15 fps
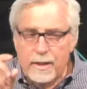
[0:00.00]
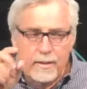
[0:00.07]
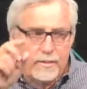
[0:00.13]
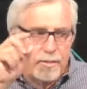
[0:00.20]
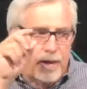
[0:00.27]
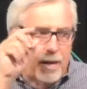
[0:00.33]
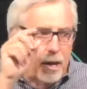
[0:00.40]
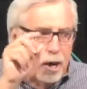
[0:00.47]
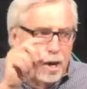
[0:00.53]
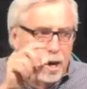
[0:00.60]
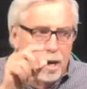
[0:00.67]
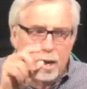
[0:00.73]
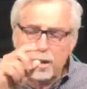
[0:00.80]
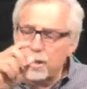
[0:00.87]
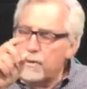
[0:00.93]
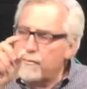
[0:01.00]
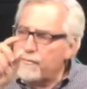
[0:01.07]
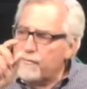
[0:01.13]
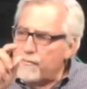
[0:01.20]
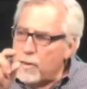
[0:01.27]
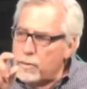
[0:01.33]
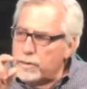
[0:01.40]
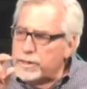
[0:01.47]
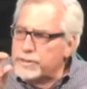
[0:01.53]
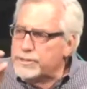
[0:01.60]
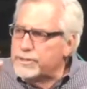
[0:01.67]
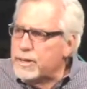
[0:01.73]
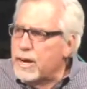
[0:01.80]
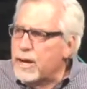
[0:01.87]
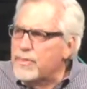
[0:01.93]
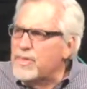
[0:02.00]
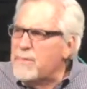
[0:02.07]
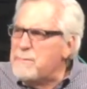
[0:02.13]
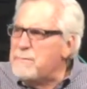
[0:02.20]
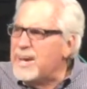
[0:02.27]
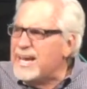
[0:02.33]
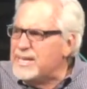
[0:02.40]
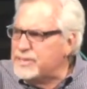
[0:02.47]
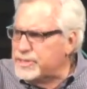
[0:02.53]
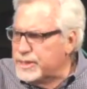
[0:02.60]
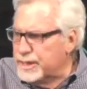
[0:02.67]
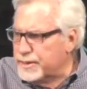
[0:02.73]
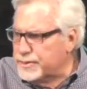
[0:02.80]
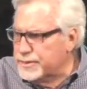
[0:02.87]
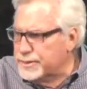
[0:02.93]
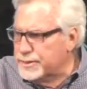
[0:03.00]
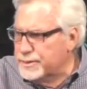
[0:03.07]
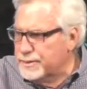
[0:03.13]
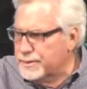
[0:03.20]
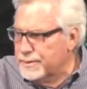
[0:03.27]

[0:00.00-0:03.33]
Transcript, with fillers: They all focused on the basics.